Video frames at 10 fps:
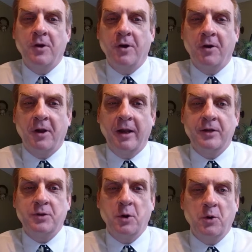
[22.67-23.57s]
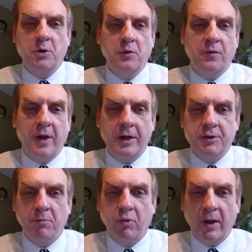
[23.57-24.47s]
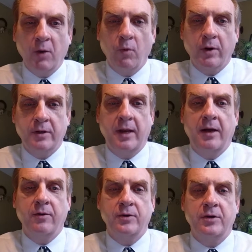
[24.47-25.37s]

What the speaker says: Okay, so you've got your plan worked out,